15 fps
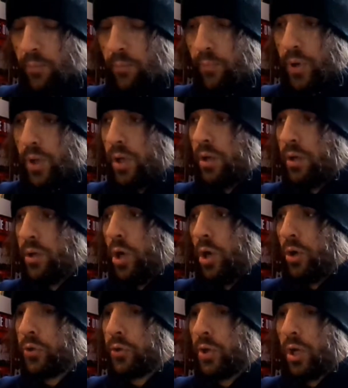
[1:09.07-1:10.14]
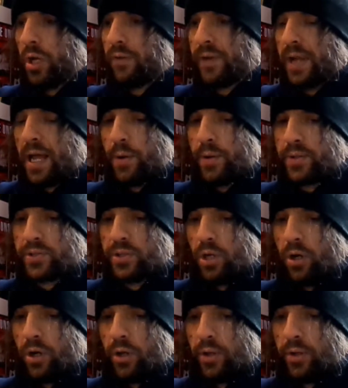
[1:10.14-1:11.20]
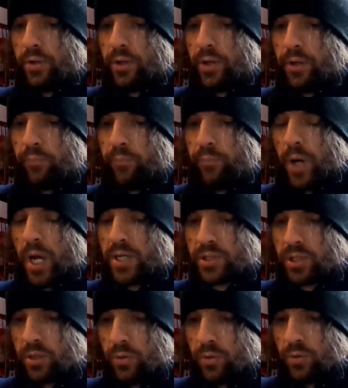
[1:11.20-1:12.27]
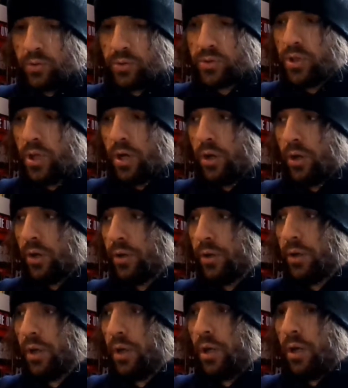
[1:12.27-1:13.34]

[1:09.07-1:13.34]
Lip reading: but not on cauliflowers, not on bicycles, not on